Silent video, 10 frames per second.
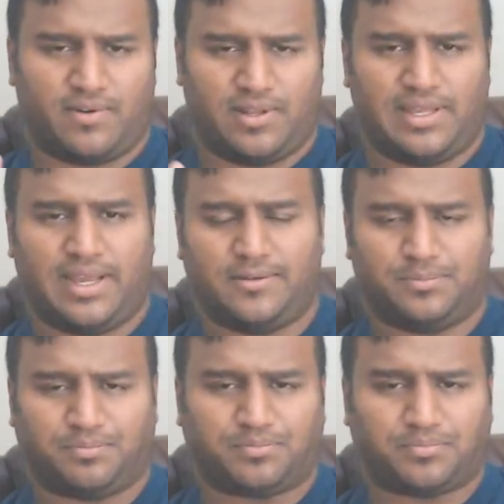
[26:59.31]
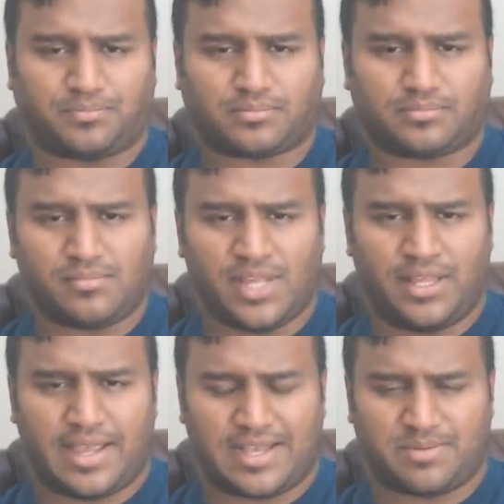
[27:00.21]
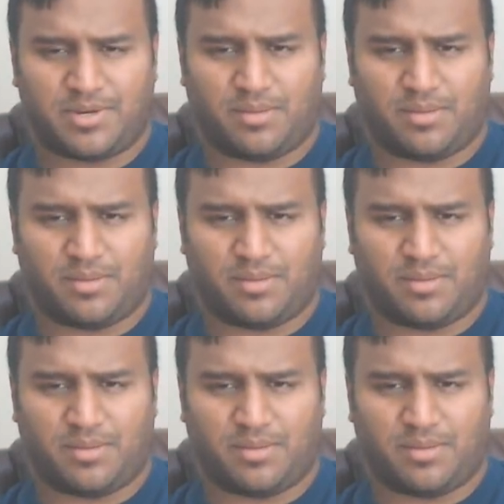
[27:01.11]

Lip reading: that. And they asked him a couple of